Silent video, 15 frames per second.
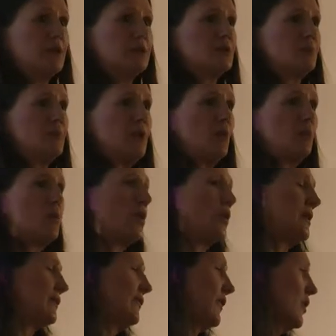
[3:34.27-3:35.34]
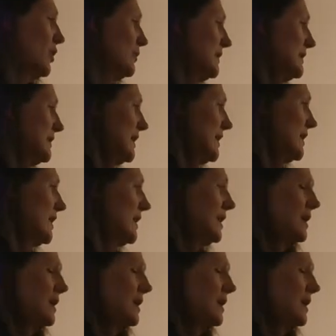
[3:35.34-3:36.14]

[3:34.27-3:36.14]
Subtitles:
to be on polypharmacy.